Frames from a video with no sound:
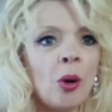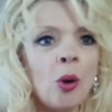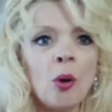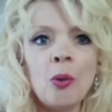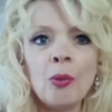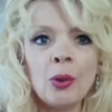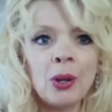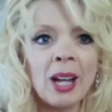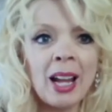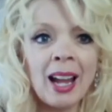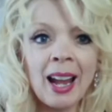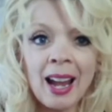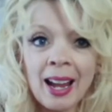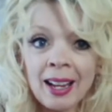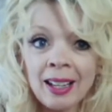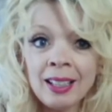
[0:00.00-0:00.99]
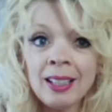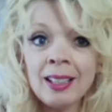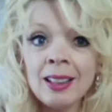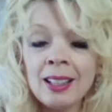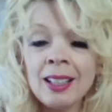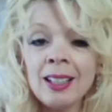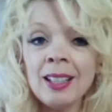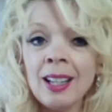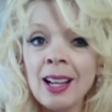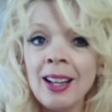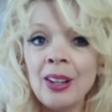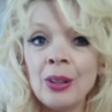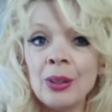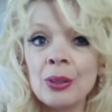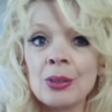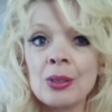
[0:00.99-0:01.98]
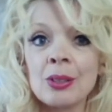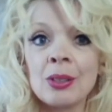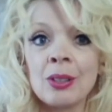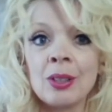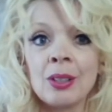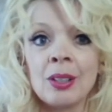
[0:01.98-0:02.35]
over anything else,